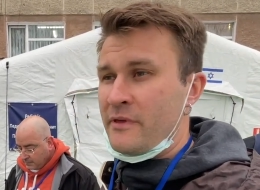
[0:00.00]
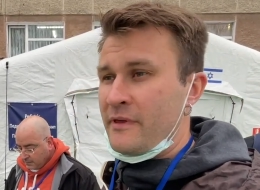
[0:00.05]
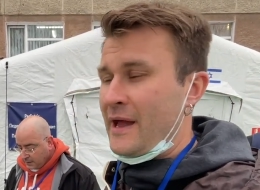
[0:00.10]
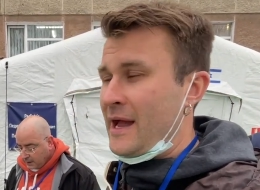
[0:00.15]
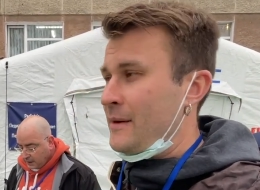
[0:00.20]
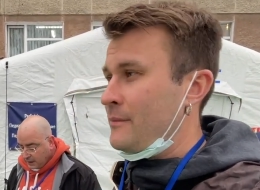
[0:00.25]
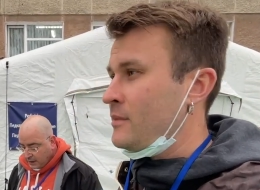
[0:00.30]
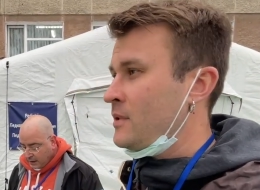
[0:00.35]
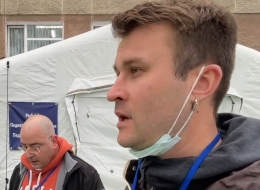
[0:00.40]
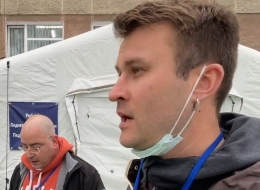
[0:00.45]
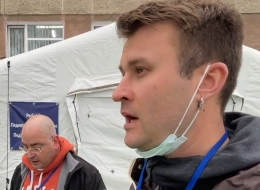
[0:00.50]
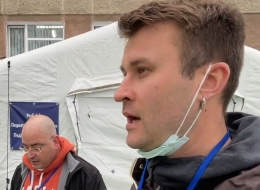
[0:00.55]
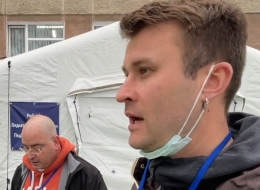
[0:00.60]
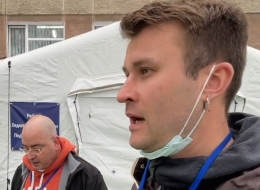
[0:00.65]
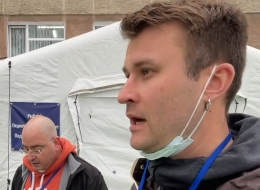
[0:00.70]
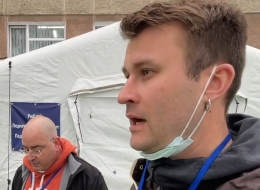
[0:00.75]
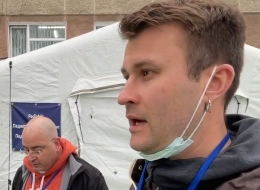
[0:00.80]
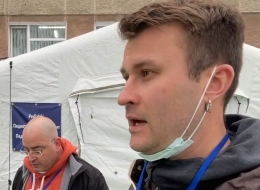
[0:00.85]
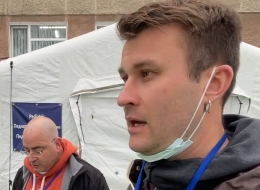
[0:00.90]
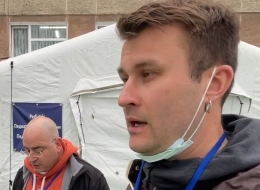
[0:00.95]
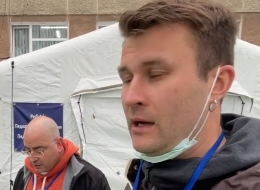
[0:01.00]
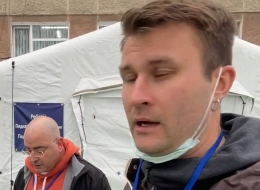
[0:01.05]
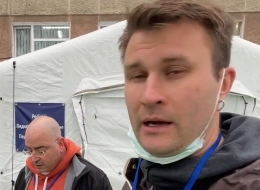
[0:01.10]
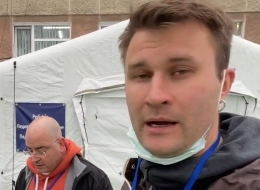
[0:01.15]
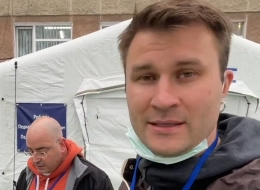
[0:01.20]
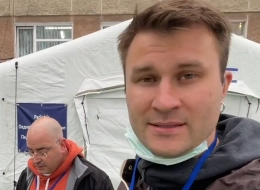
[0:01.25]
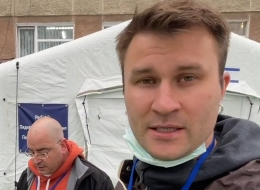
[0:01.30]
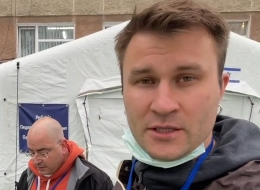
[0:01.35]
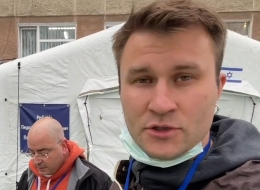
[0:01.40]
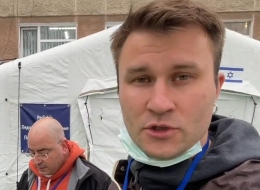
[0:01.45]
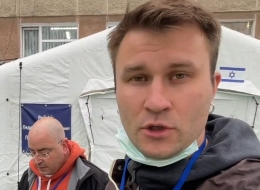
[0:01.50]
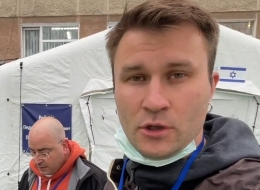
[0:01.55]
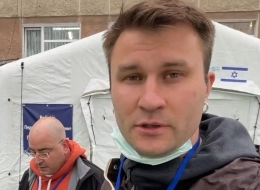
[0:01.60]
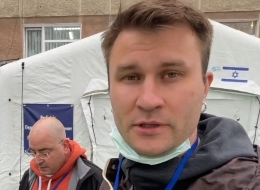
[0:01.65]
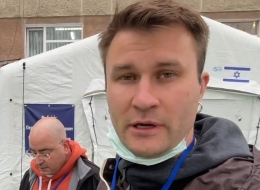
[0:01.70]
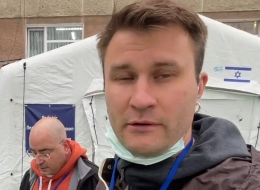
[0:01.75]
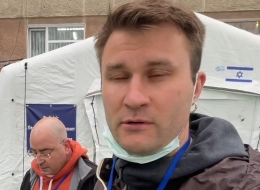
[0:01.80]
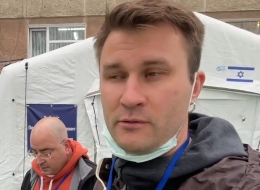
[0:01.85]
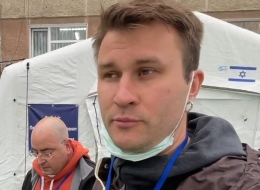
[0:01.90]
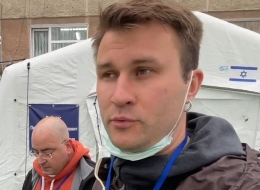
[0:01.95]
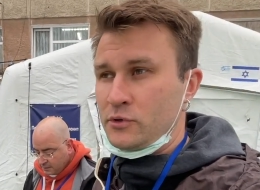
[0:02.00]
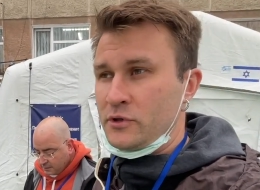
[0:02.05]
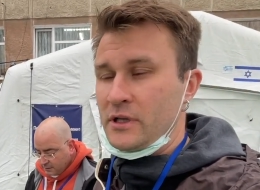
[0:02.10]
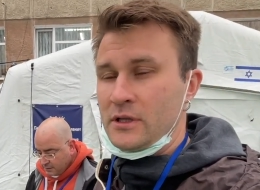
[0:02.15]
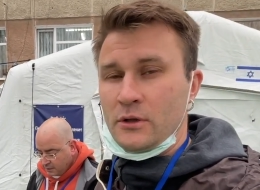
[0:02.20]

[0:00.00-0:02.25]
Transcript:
Speaker 1: them. As I told, I will put the